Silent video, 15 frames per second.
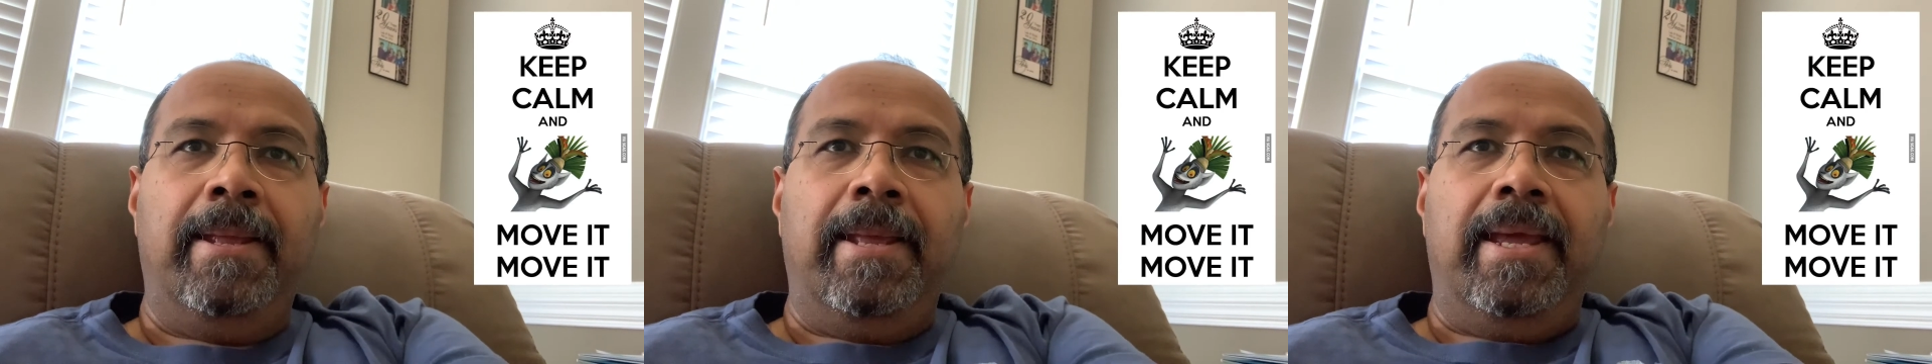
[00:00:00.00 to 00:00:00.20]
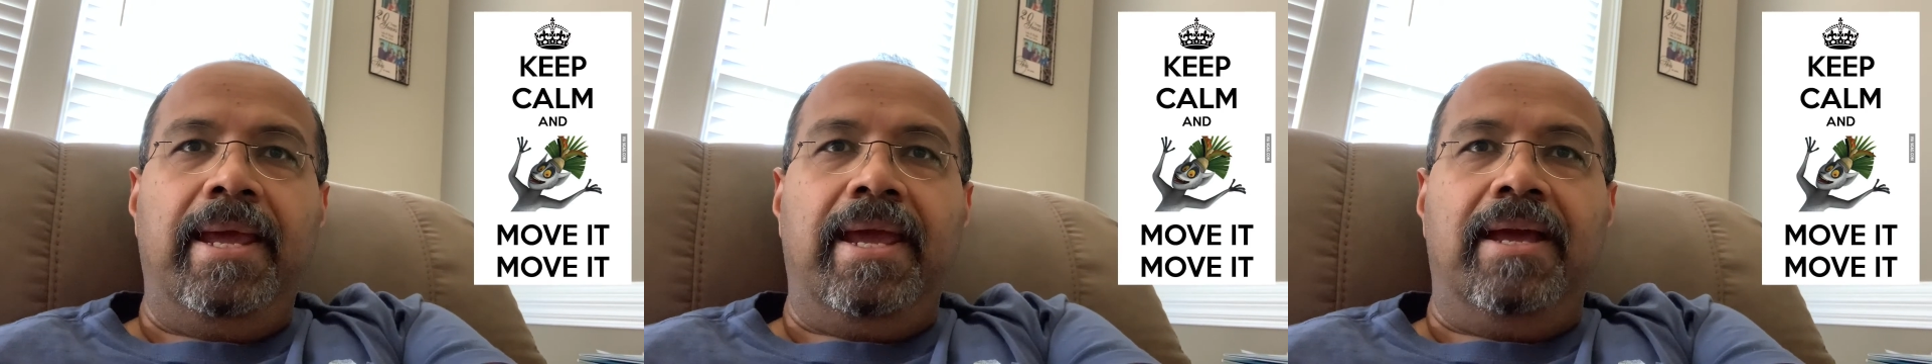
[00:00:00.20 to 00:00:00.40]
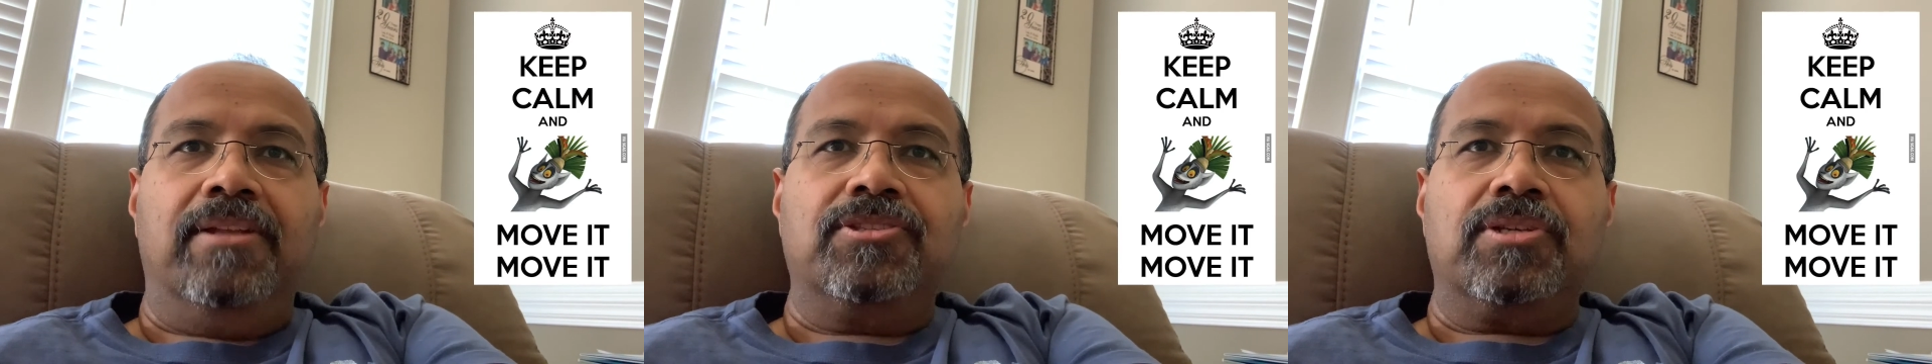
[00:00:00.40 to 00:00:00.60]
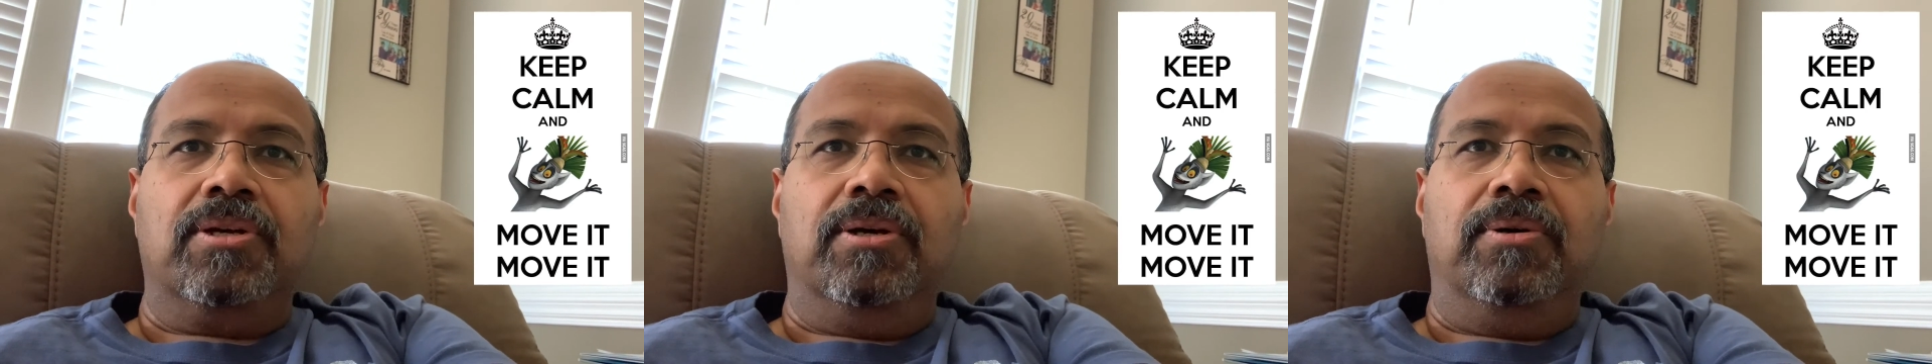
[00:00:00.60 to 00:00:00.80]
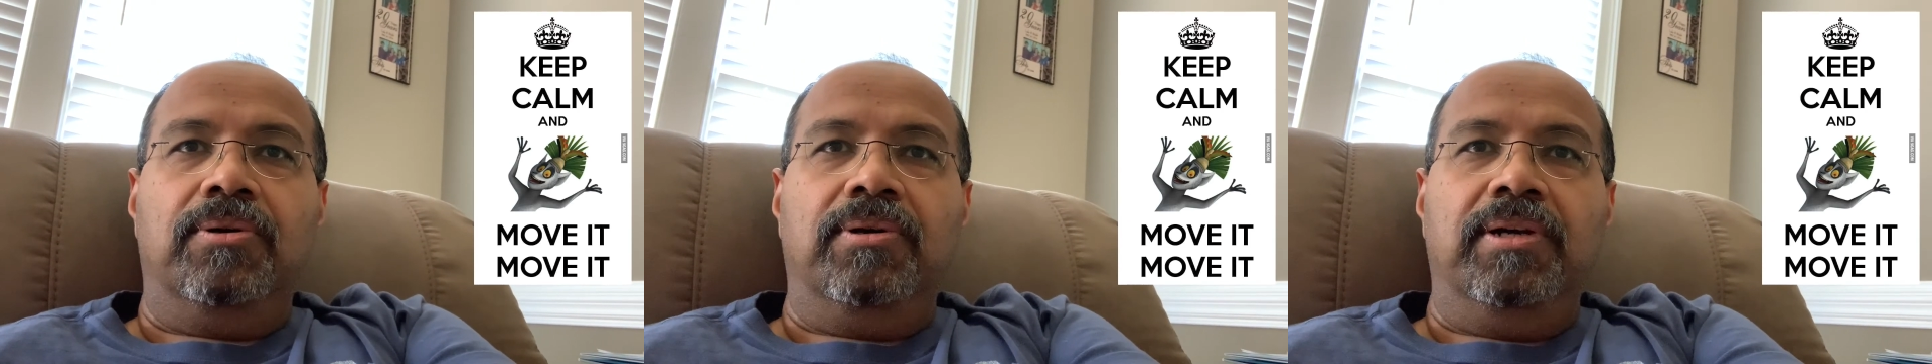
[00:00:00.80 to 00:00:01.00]
And
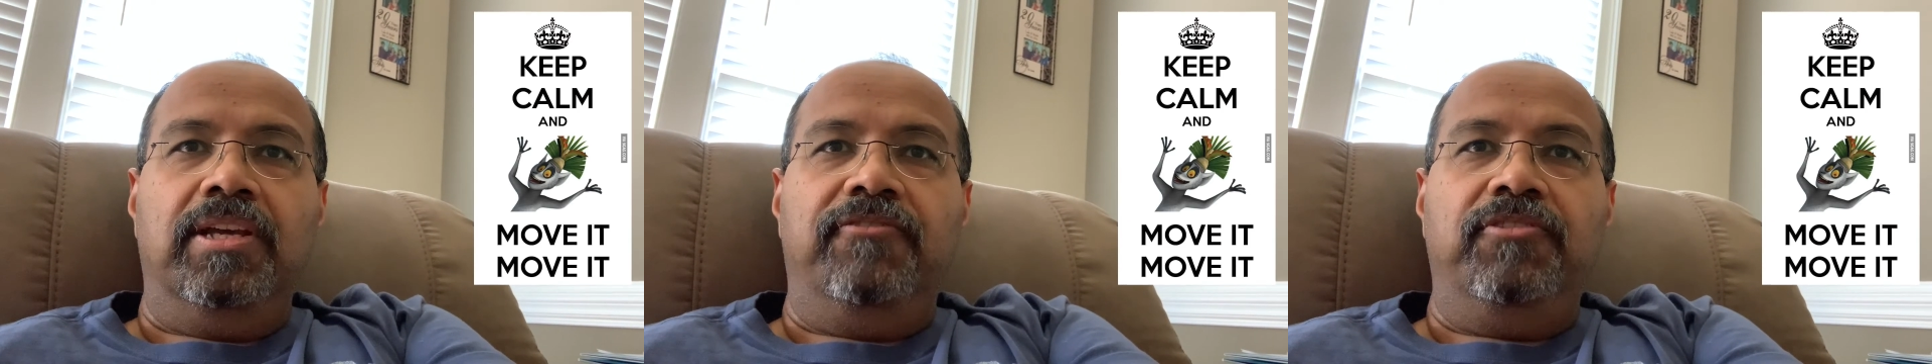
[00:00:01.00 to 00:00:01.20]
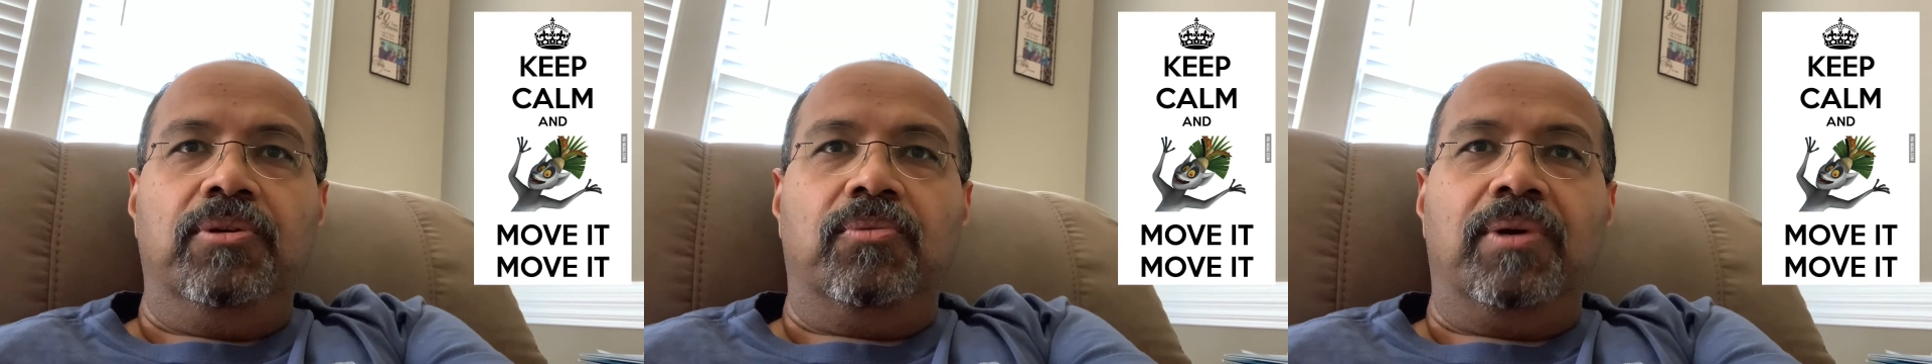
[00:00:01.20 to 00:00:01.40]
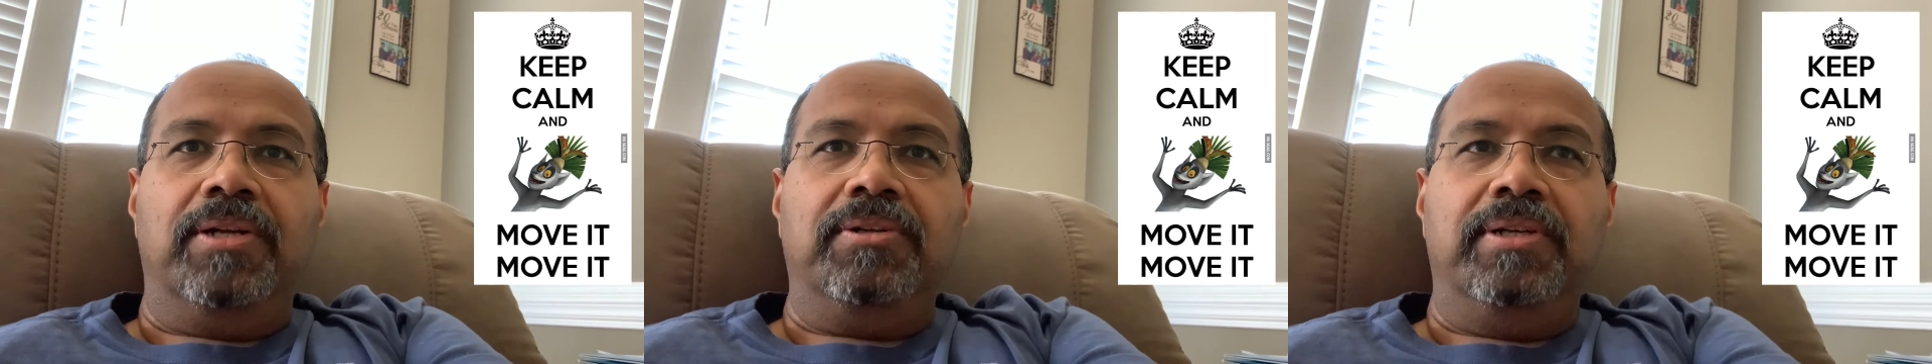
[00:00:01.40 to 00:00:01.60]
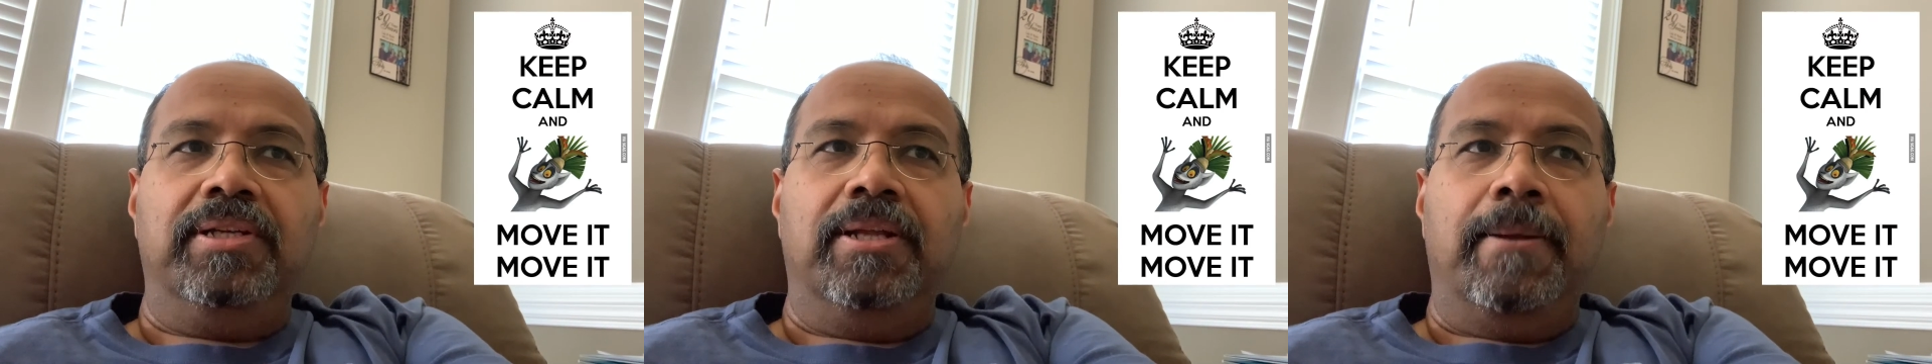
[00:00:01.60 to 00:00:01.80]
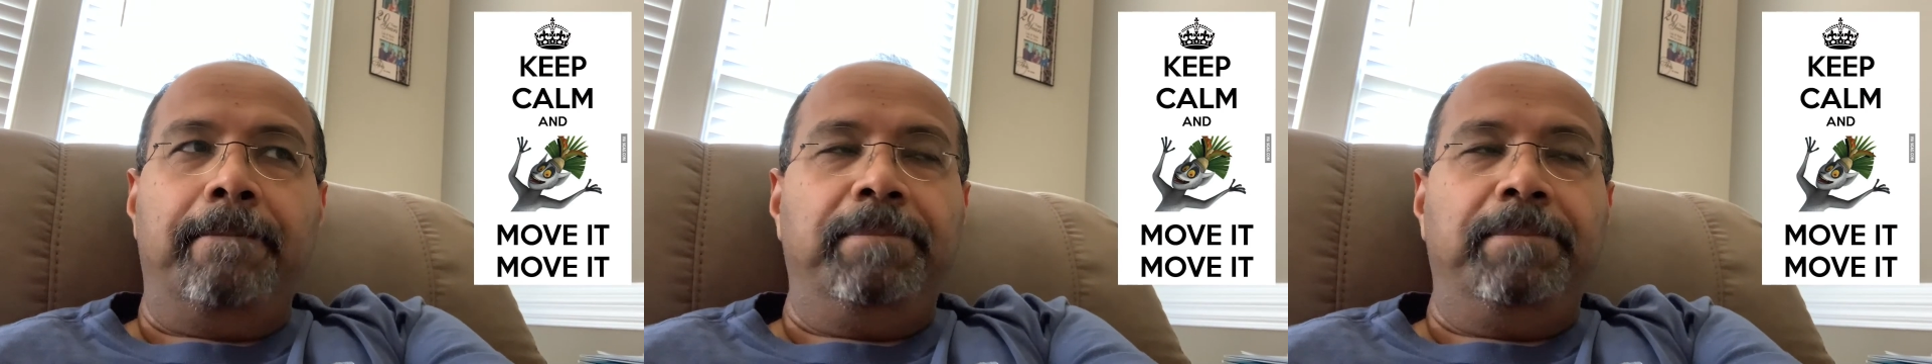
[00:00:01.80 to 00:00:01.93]
so if you're wondering,